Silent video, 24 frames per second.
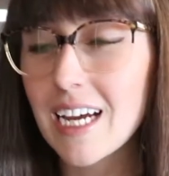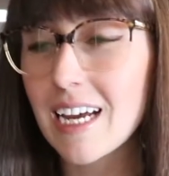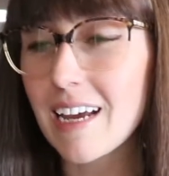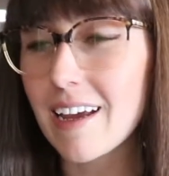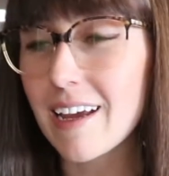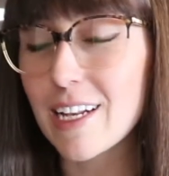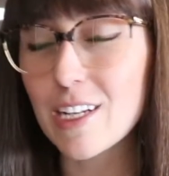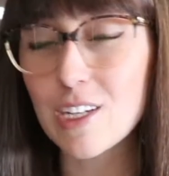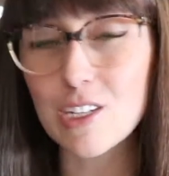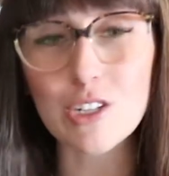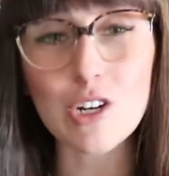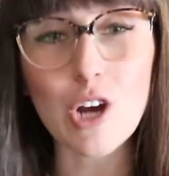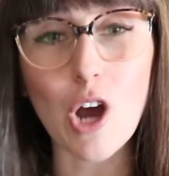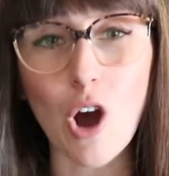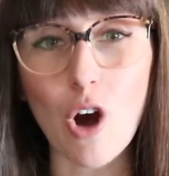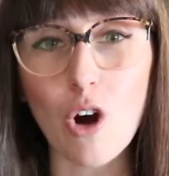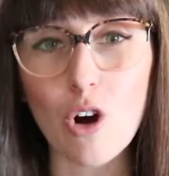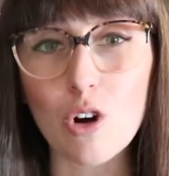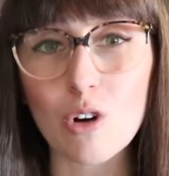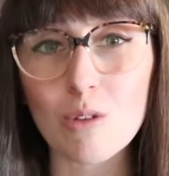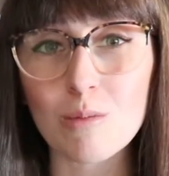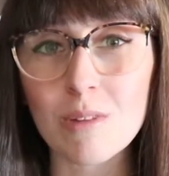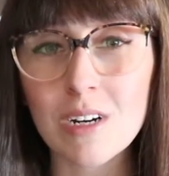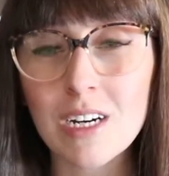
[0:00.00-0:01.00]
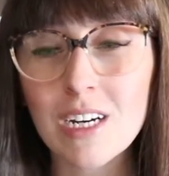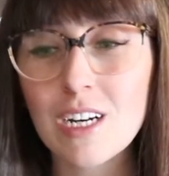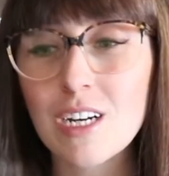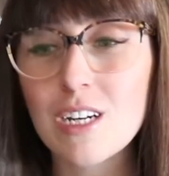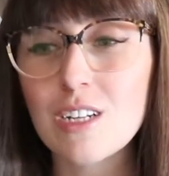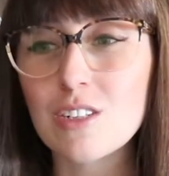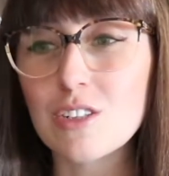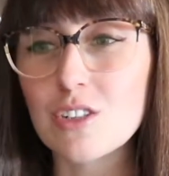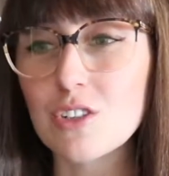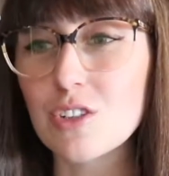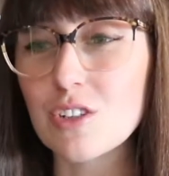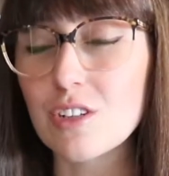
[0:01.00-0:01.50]
in your home
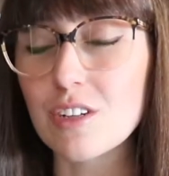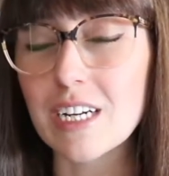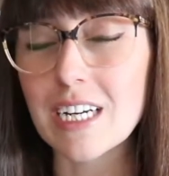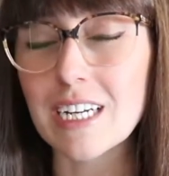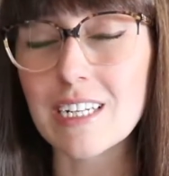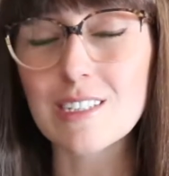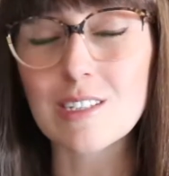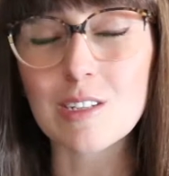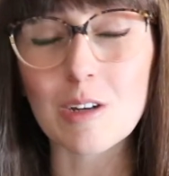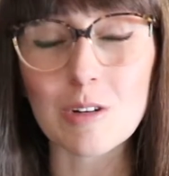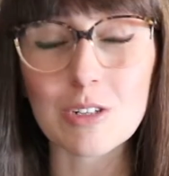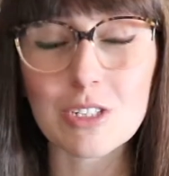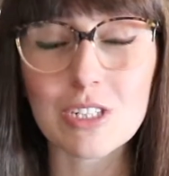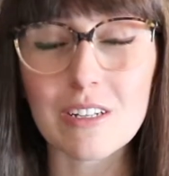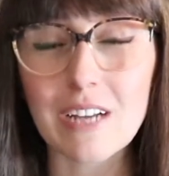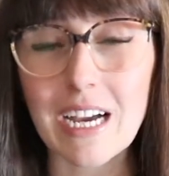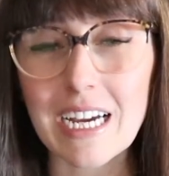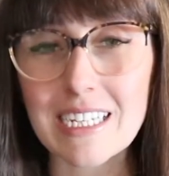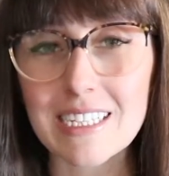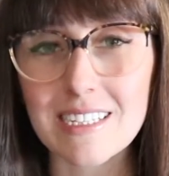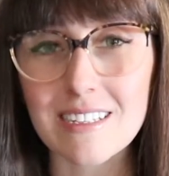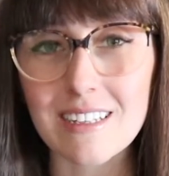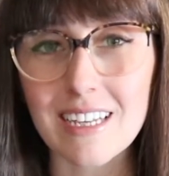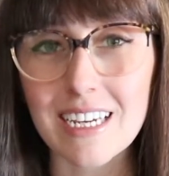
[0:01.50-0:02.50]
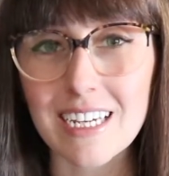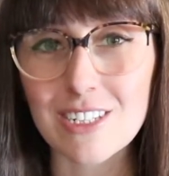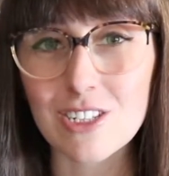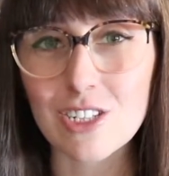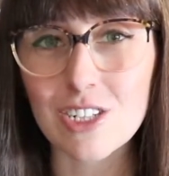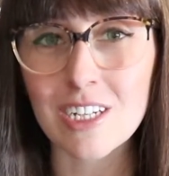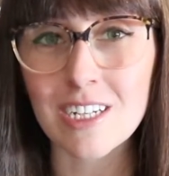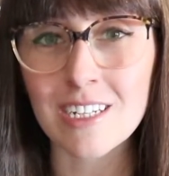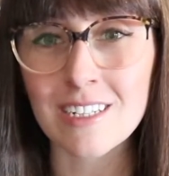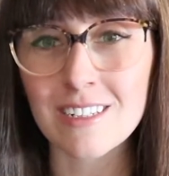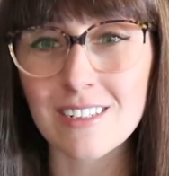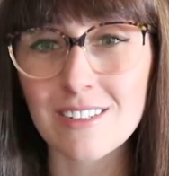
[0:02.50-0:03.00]
during social
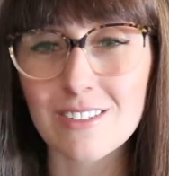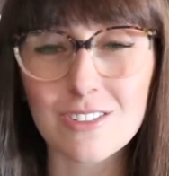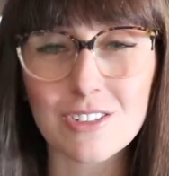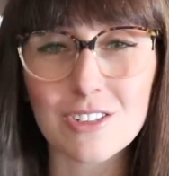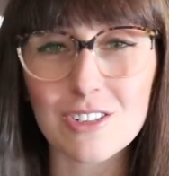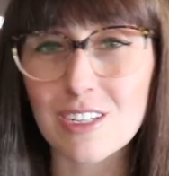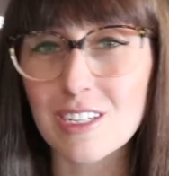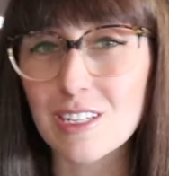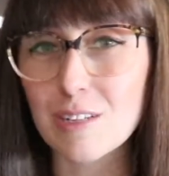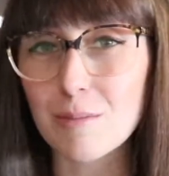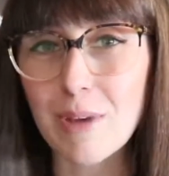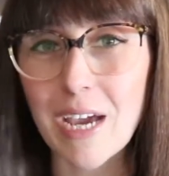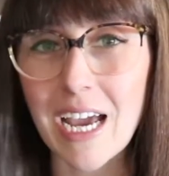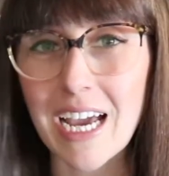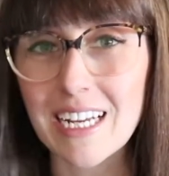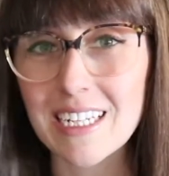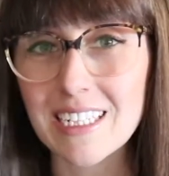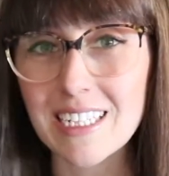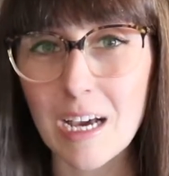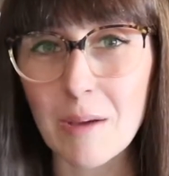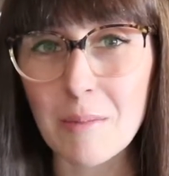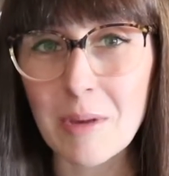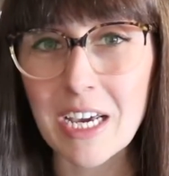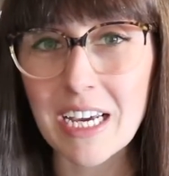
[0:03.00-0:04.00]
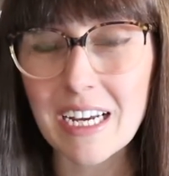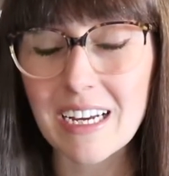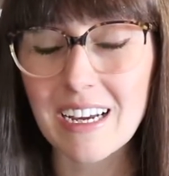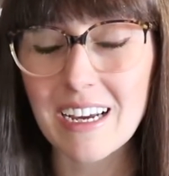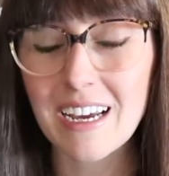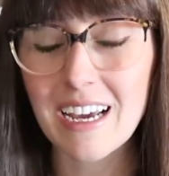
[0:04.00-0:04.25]
isolation during the pandemic.